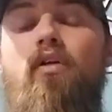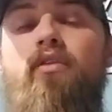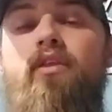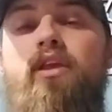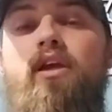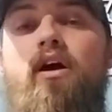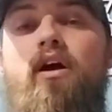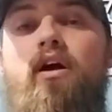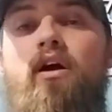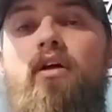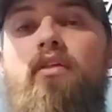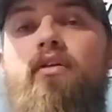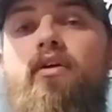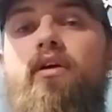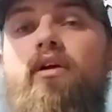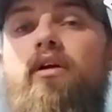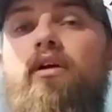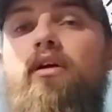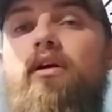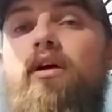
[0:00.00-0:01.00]
all the
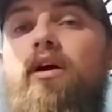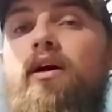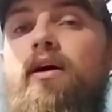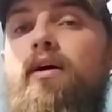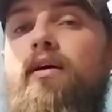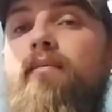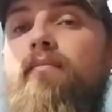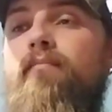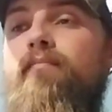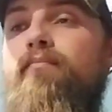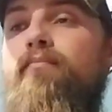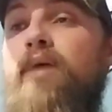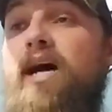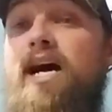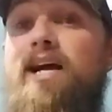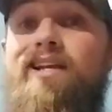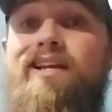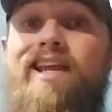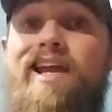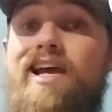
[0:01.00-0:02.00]
other
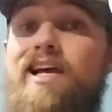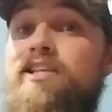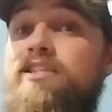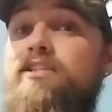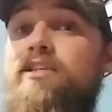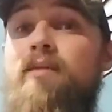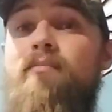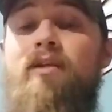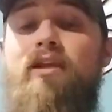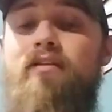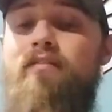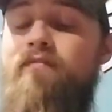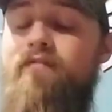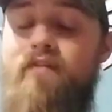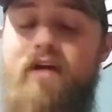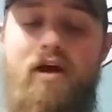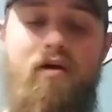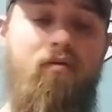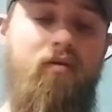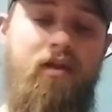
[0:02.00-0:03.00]
podcasts. I
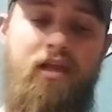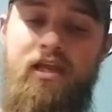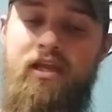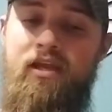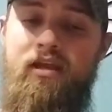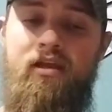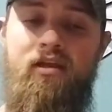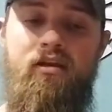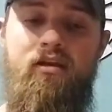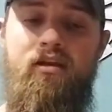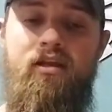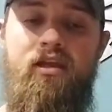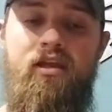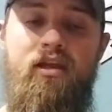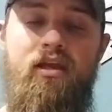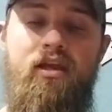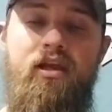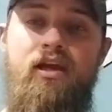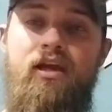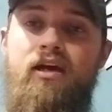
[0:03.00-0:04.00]
mean,
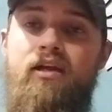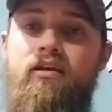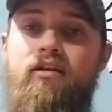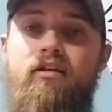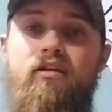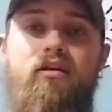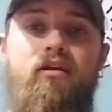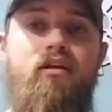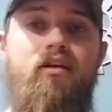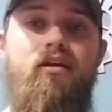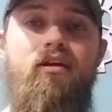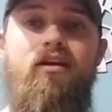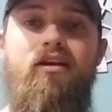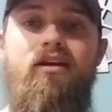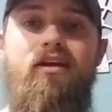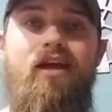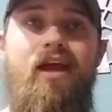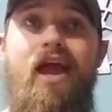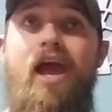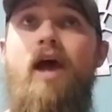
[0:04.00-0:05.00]
Fountain and
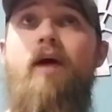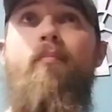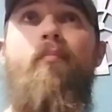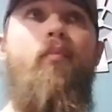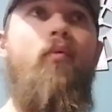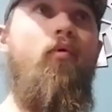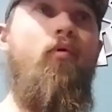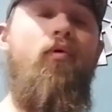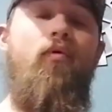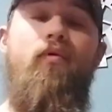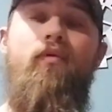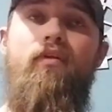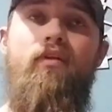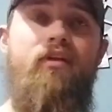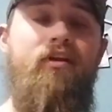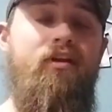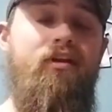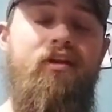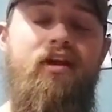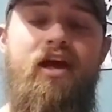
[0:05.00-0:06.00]

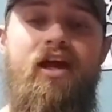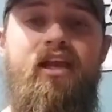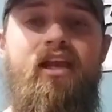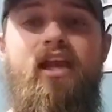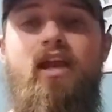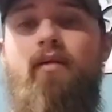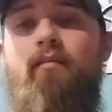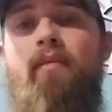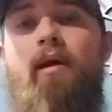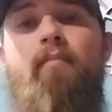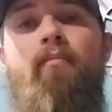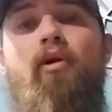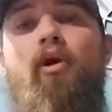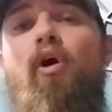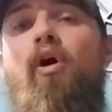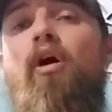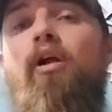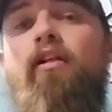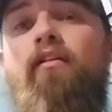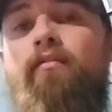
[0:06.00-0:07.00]
Apple, and I can't
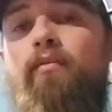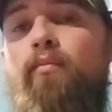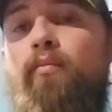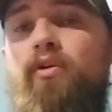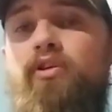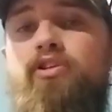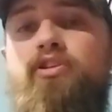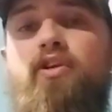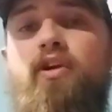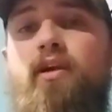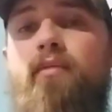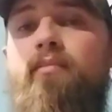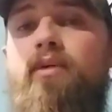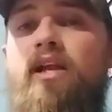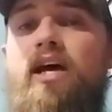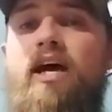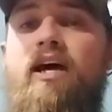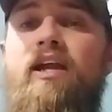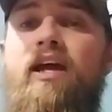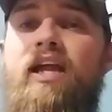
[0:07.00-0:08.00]
remember all of them we're
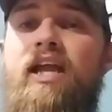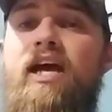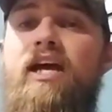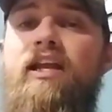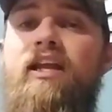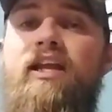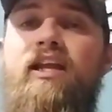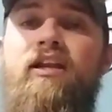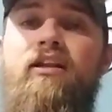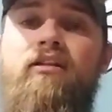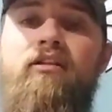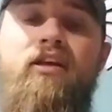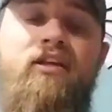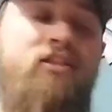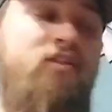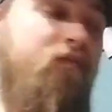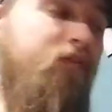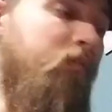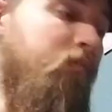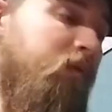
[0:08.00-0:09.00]
streaming on. I got to get a
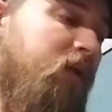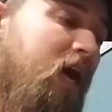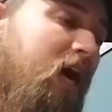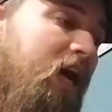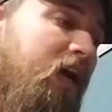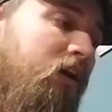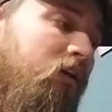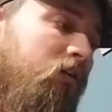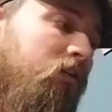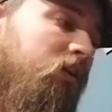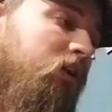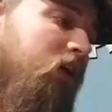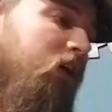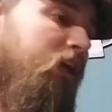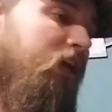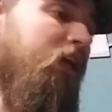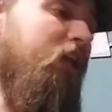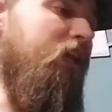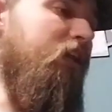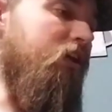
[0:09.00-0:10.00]
list from
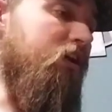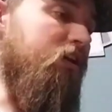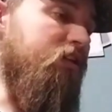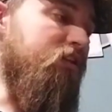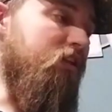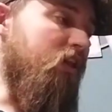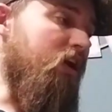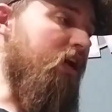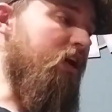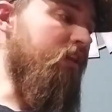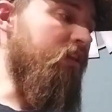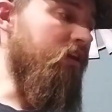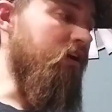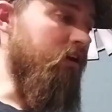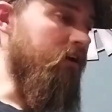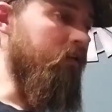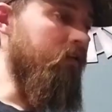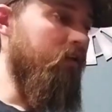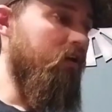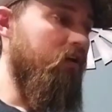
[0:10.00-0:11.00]
Kyle. He does a lot
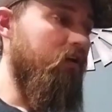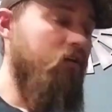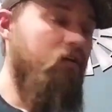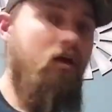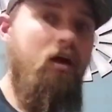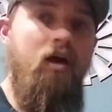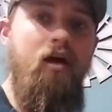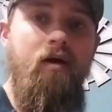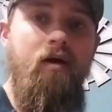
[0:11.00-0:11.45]
of the